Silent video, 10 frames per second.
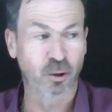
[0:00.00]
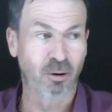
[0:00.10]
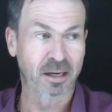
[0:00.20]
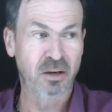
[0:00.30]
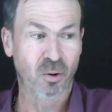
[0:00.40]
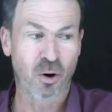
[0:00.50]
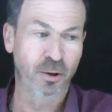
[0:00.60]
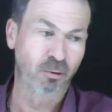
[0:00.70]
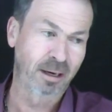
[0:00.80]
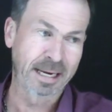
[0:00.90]
or directly
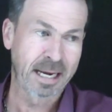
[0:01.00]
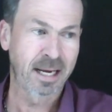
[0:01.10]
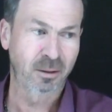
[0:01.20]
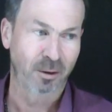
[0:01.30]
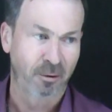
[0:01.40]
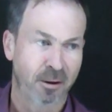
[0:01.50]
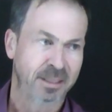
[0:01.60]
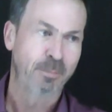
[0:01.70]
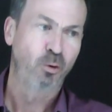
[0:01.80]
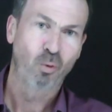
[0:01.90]
north, or directly east,
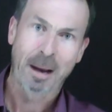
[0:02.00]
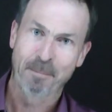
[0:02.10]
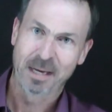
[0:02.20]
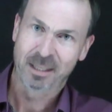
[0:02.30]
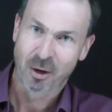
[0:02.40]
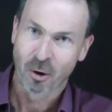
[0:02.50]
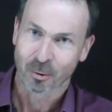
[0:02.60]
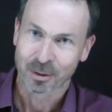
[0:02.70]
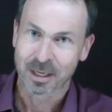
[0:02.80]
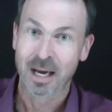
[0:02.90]
or some great big
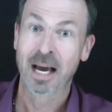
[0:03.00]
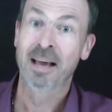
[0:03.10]
circles,